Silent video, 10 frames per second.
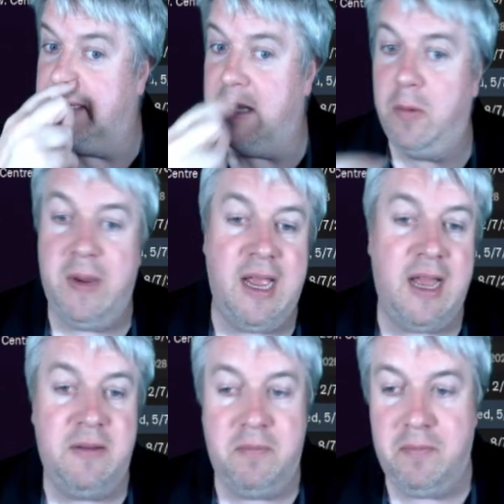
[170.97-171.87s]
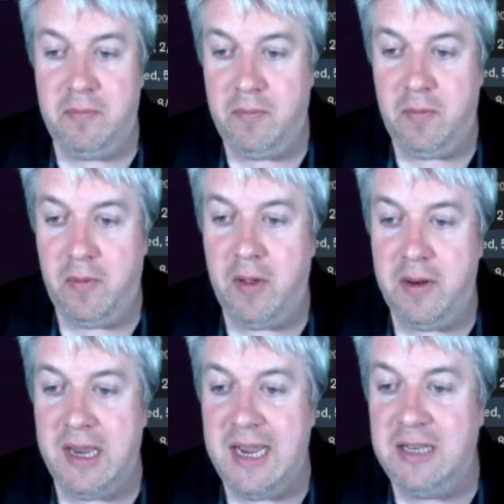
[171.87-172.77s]
So we had
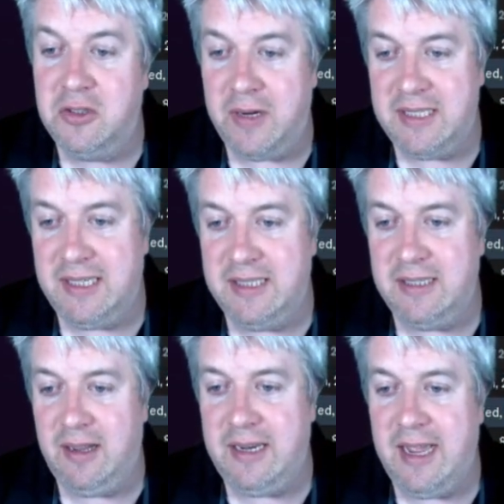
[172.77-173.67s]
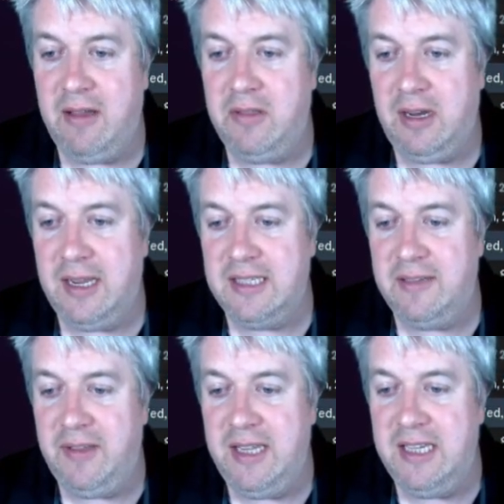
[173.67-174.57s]
an interesting side out, the
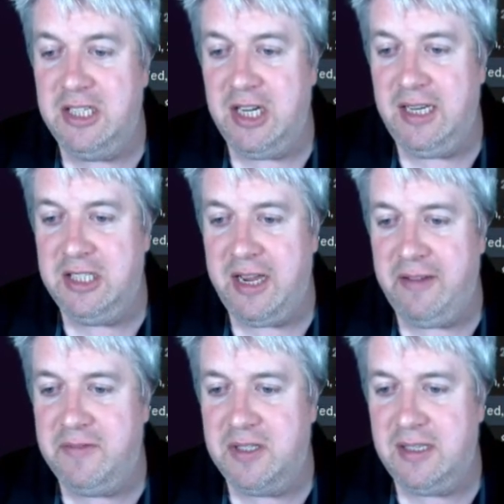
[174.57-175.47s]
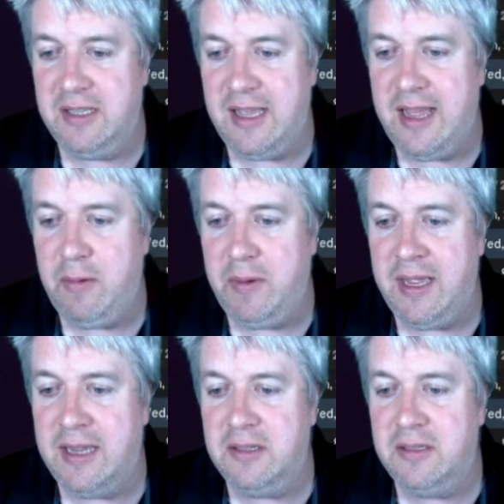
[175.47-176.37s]
likes of Ijevs there. We
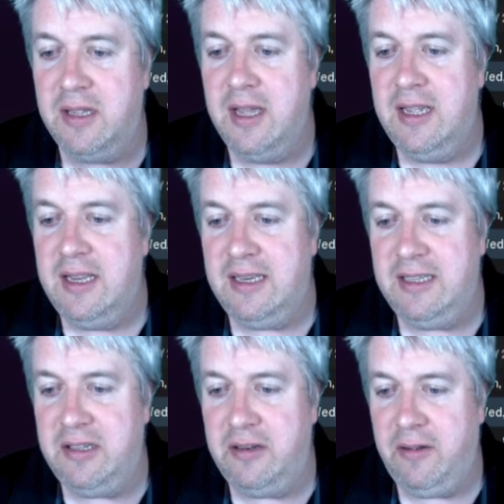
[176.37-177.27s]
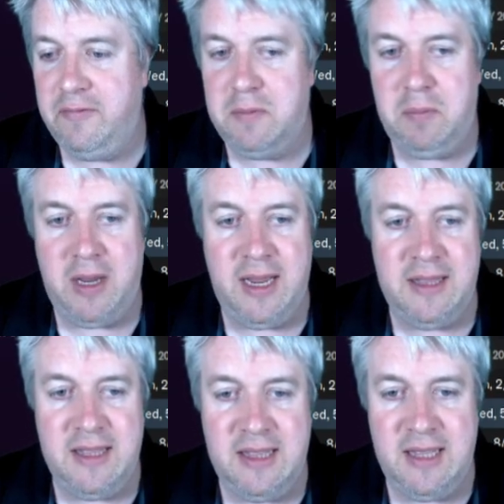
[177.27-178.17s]
had Lucinovs
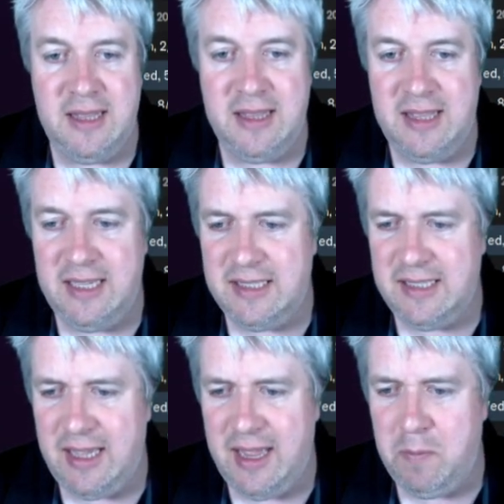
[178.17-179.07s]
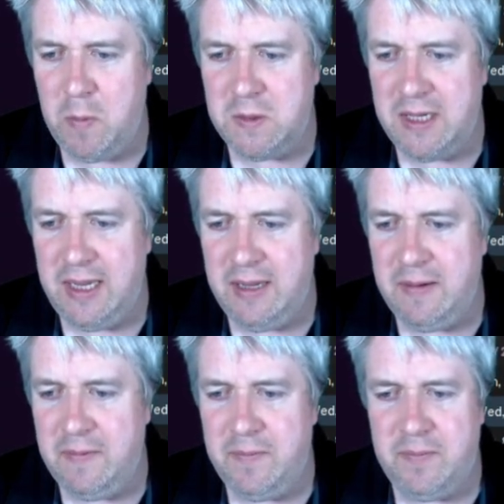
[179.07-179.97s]
playing in this game, was he?